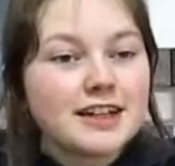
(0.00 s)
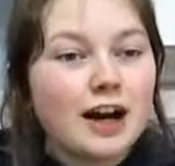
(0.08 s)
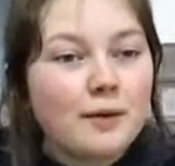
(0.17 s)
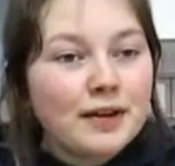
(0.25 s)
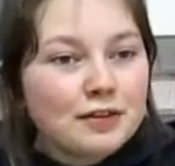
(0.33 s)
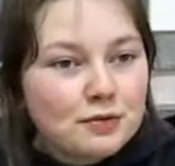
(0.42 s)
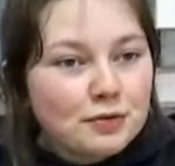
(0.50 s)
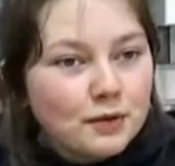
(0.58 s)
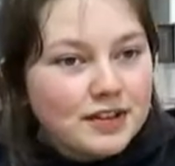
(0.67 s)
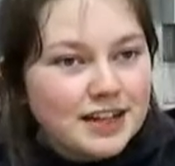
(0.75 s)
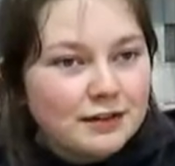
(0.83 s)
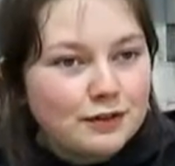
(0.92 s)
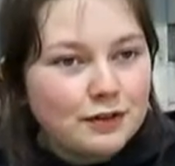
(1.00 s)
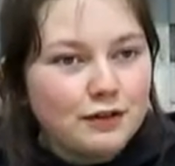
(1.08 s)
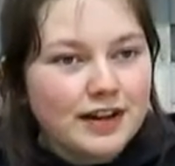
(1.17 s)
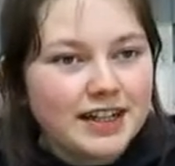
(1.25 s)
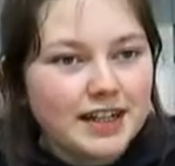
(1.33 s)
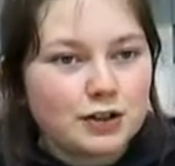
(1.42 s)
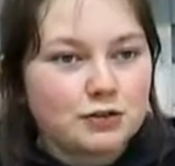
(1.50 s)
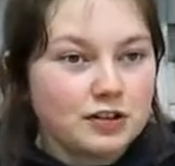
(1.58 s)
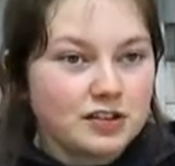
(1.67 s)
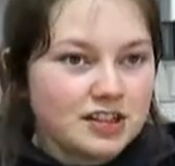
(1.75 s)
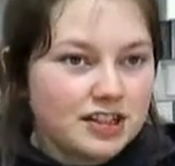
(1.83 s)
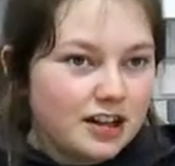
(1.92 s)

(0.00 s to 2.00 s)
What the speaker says: I went through all this effort of adding a crust that you